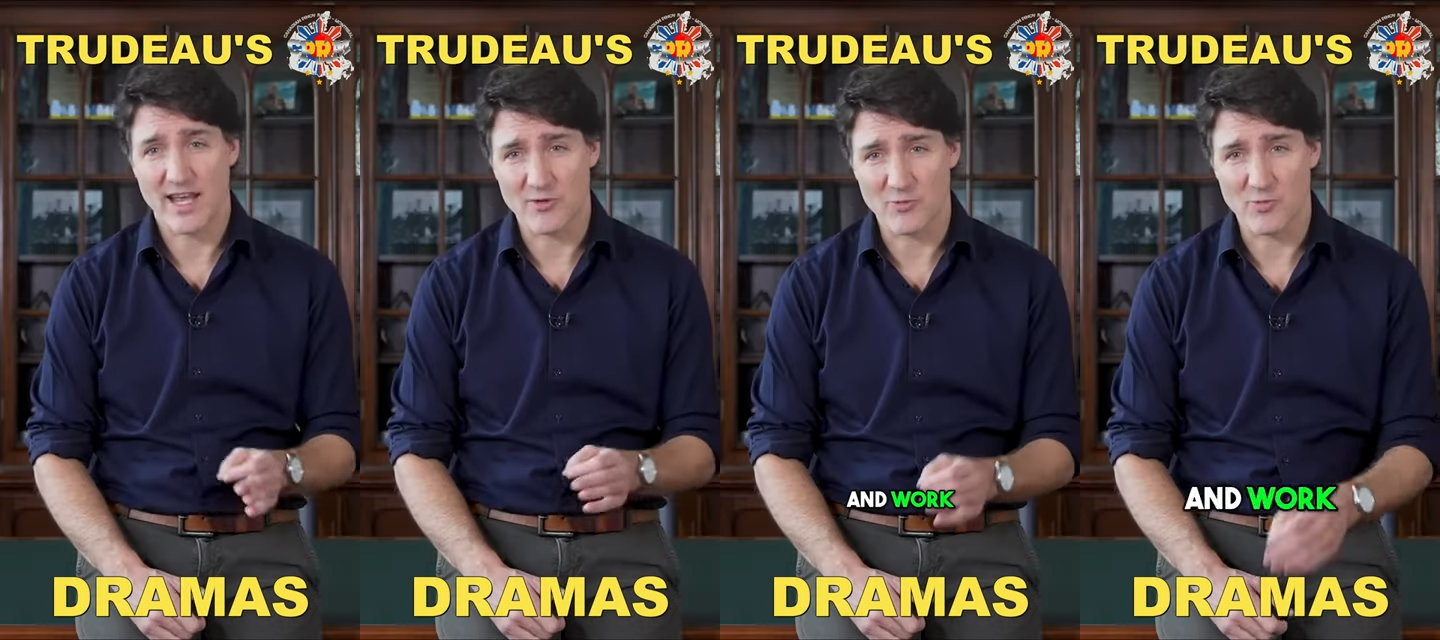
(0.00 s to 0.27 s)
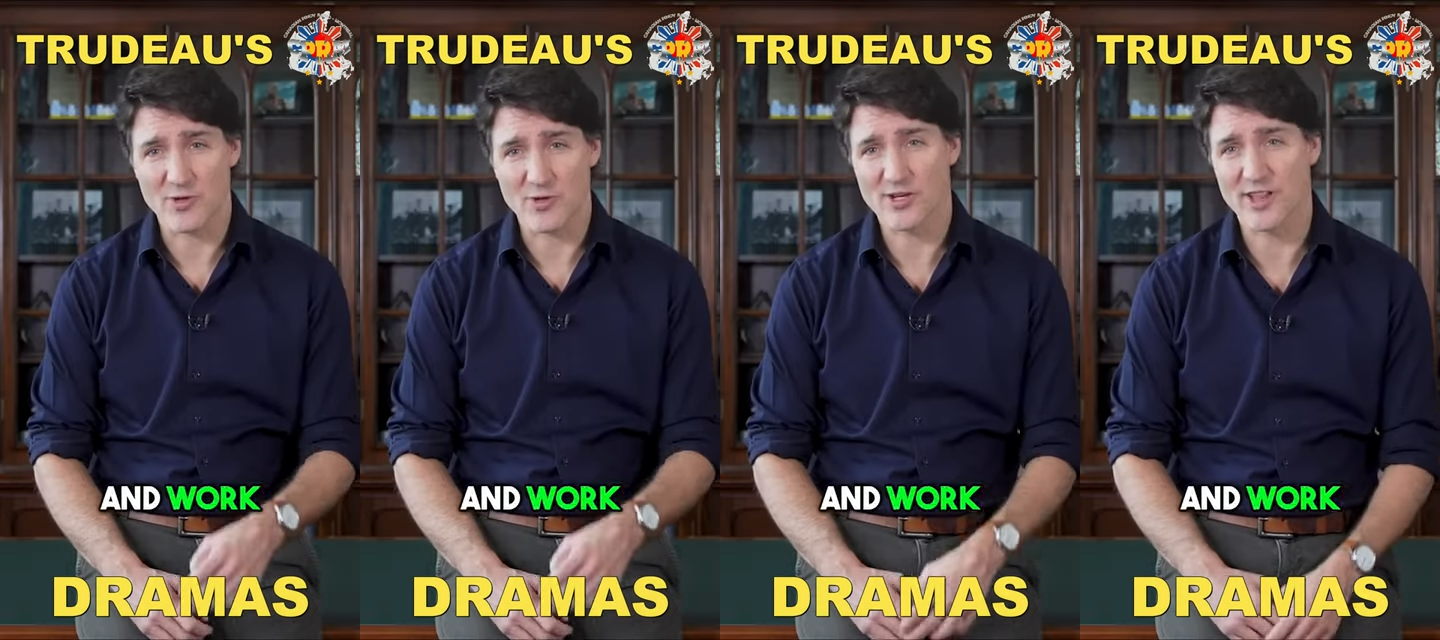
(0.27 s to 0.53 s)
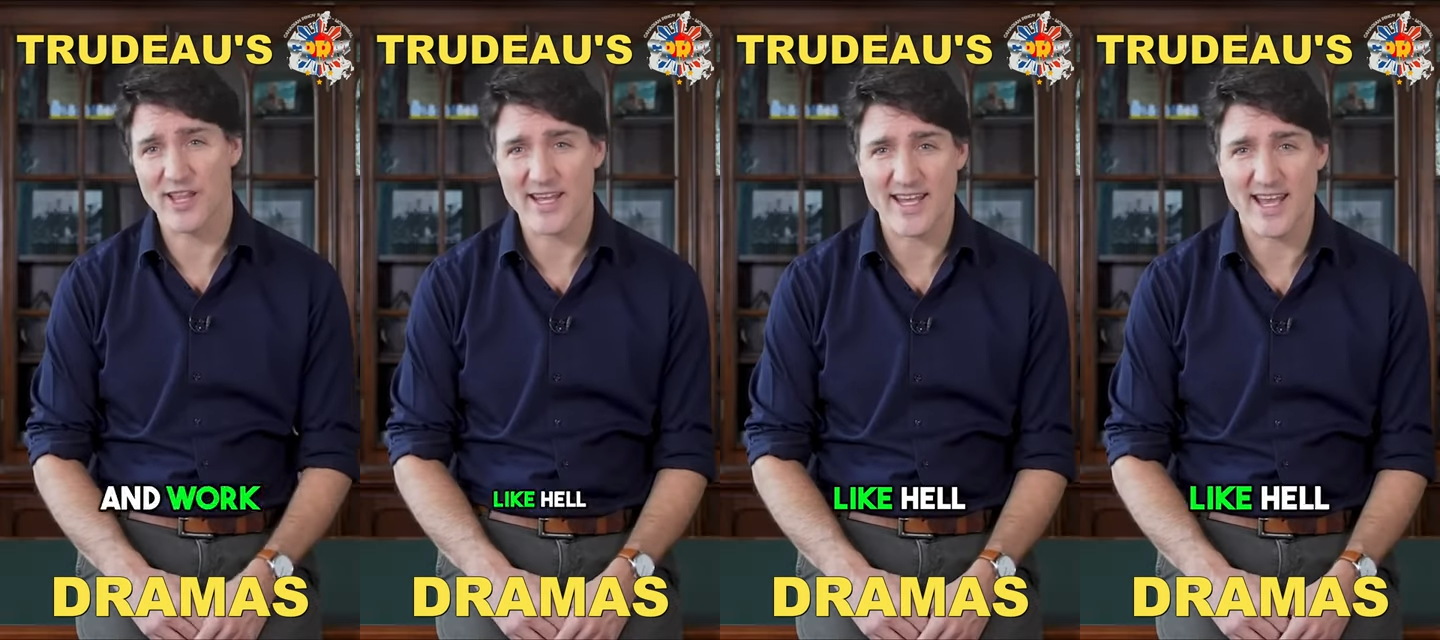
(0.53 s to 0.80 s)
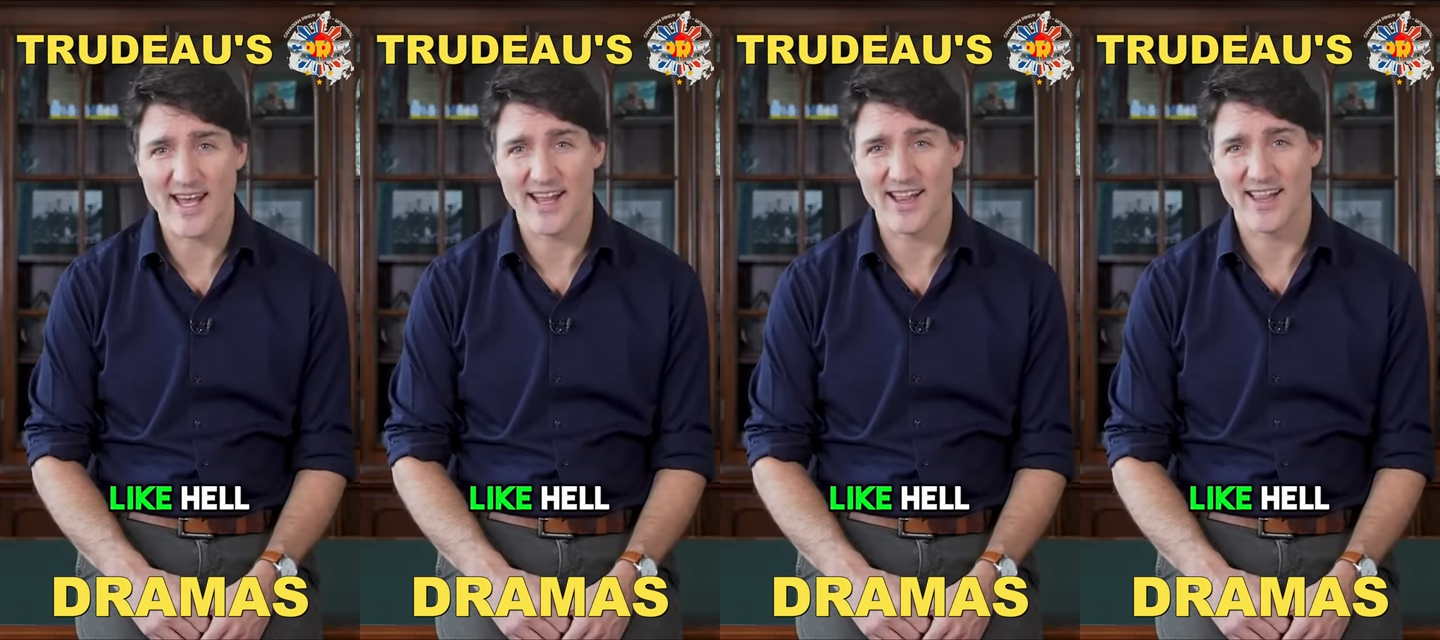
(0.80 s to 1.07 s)
and work like
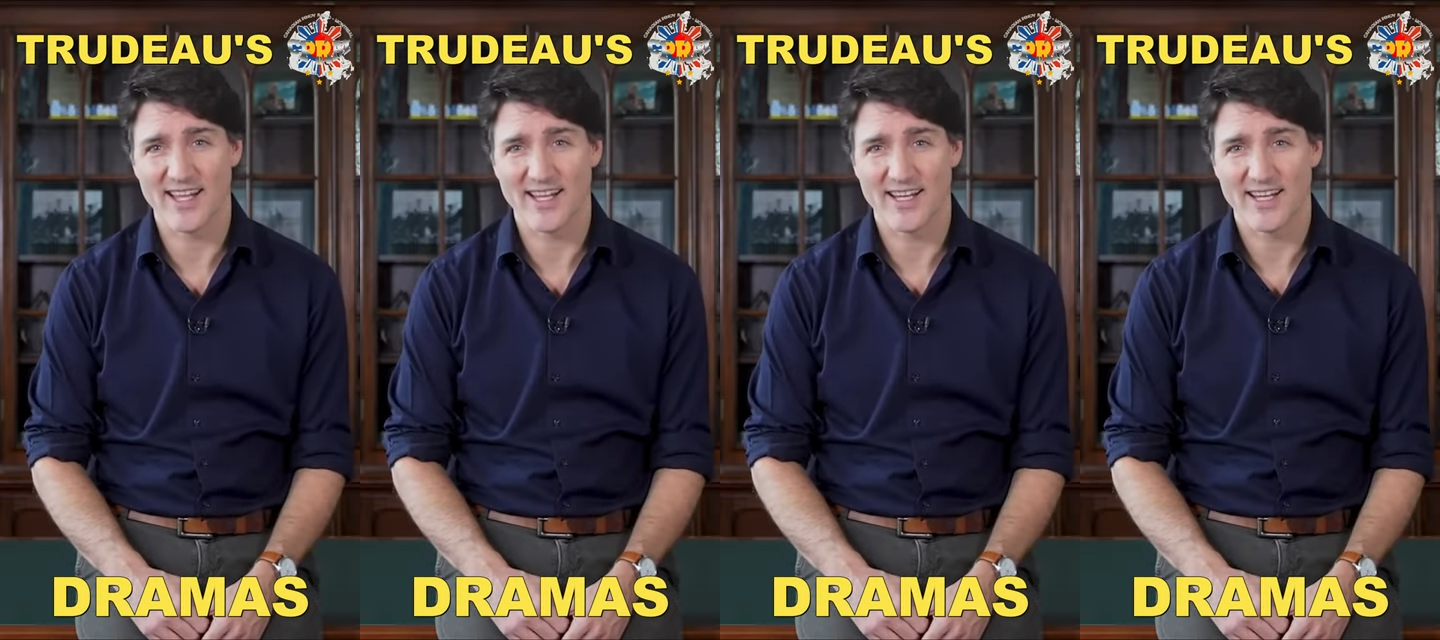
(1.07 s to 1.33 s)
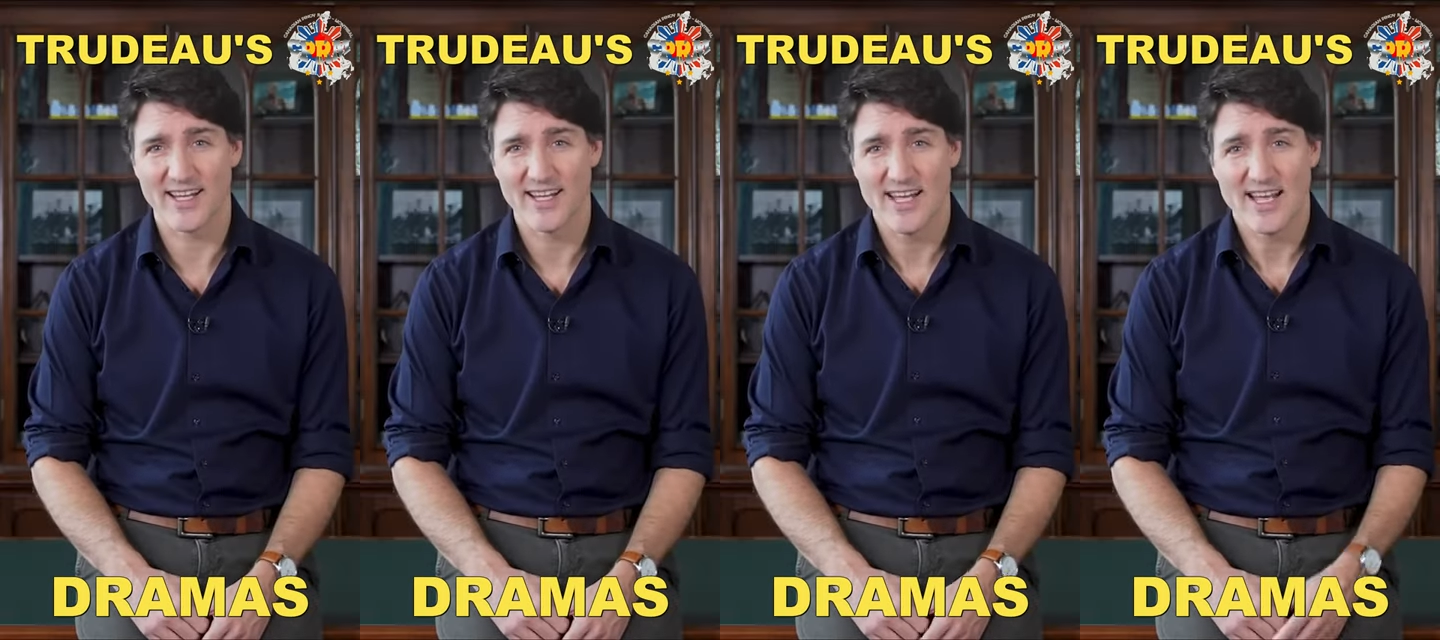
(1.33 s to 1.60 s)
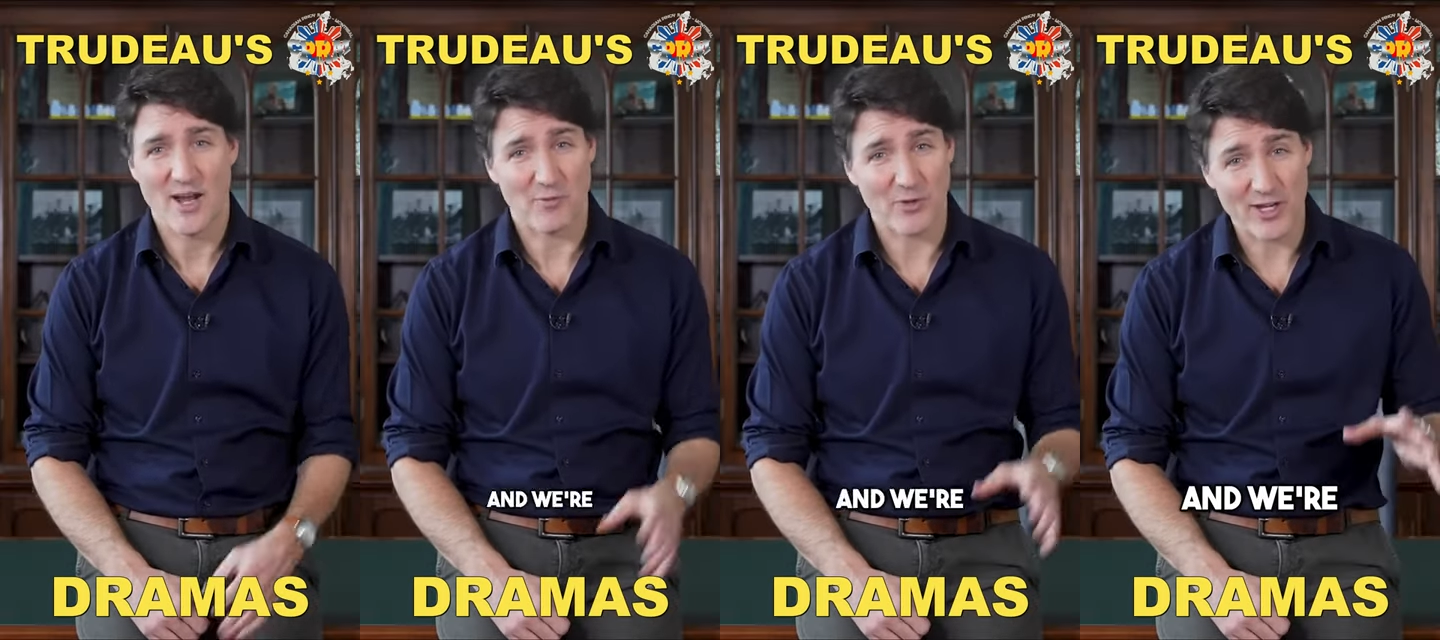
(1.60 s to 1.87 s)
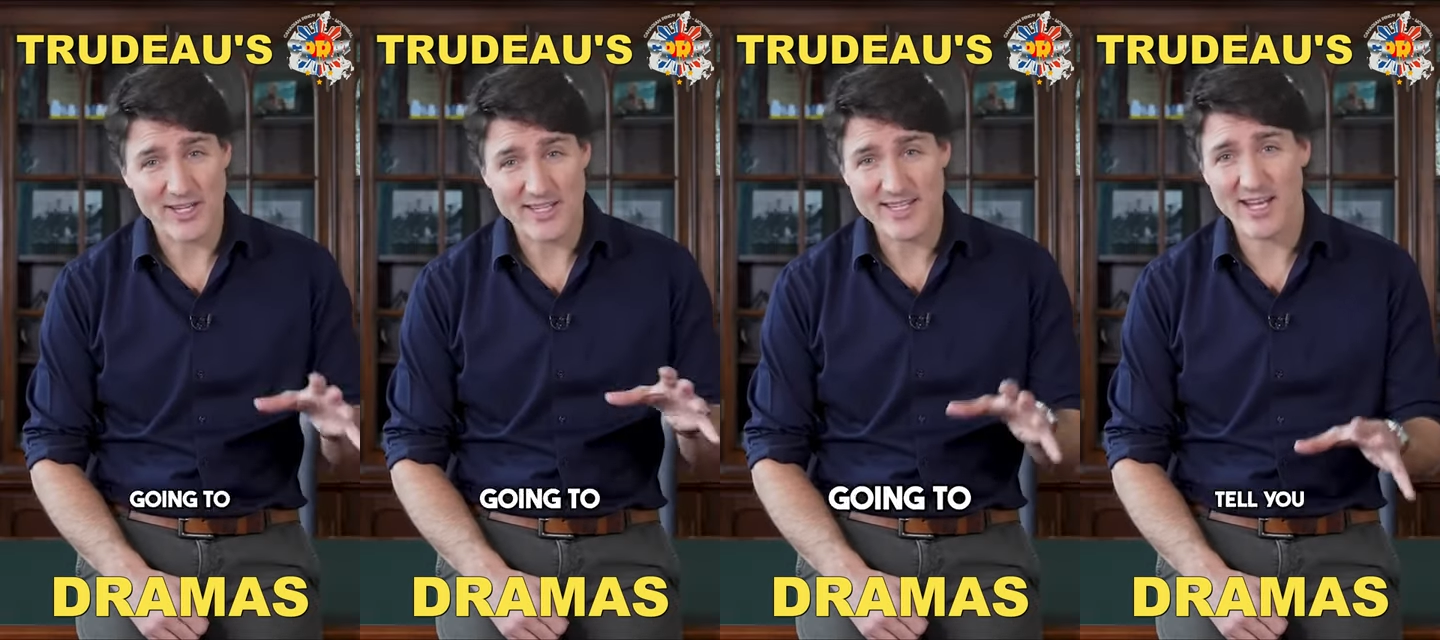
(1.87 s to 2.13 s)
hell. And we're
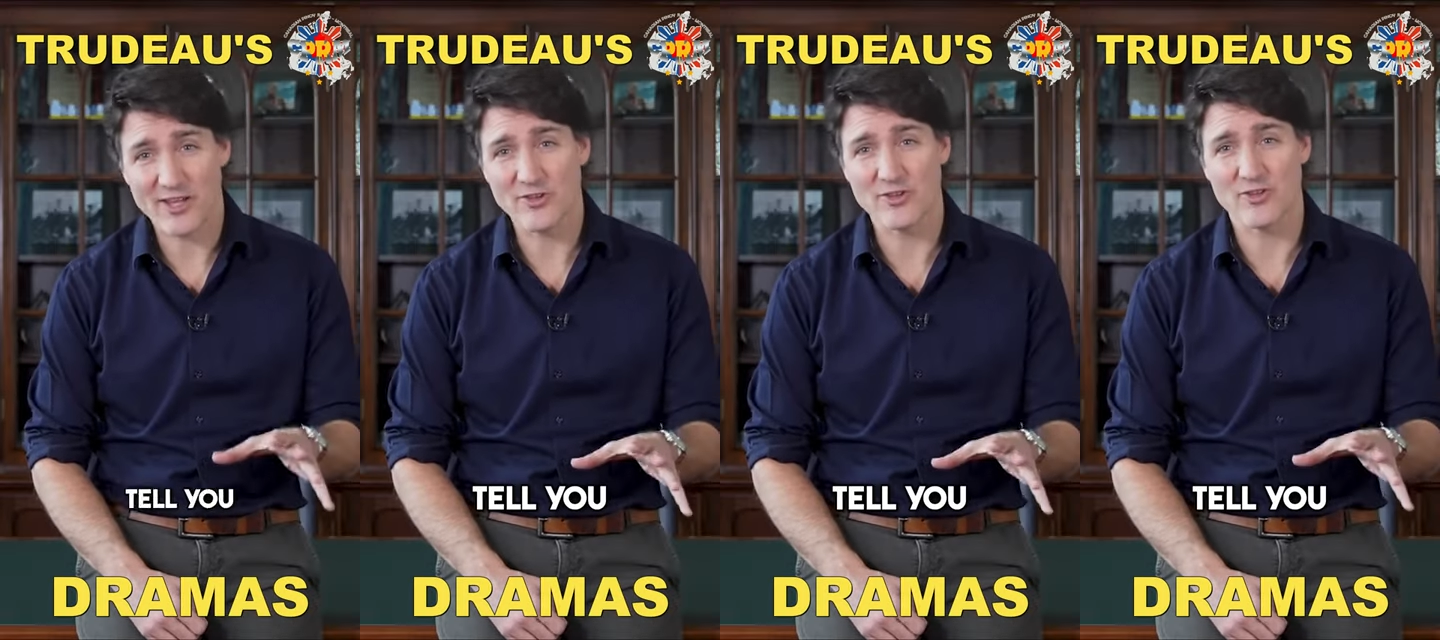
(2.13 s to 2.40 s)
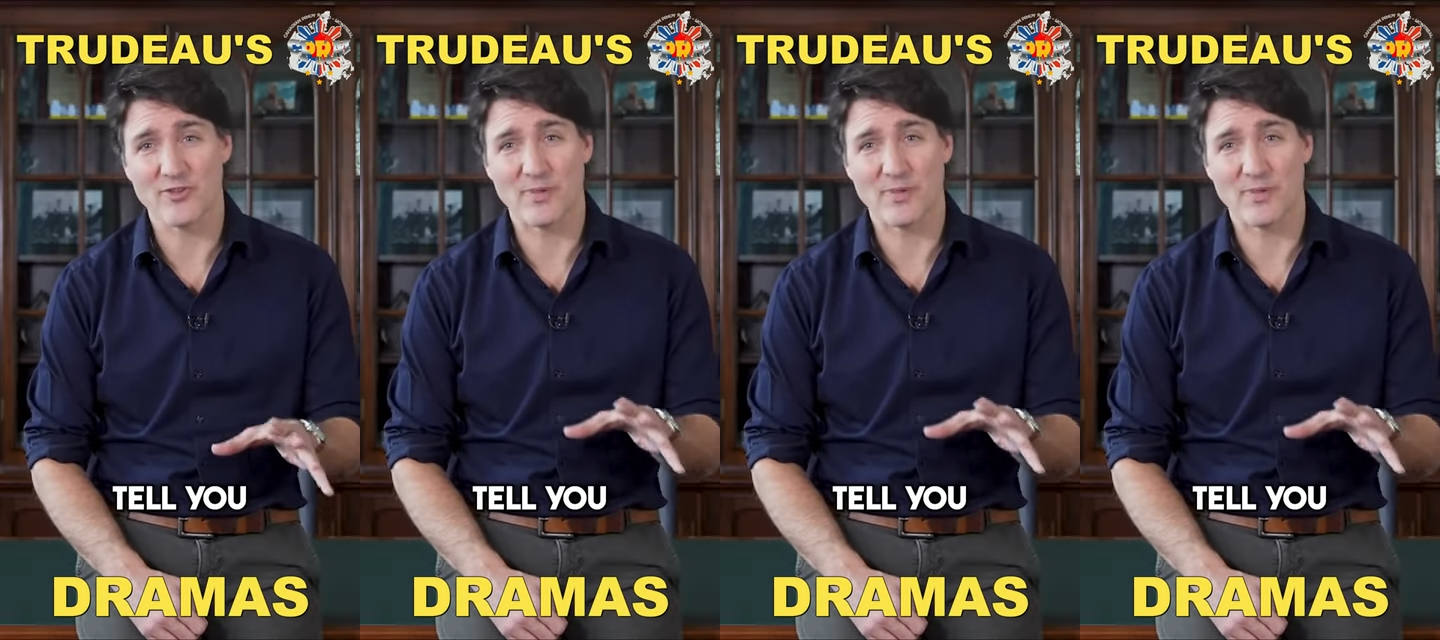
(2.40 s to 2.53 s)
going to tell you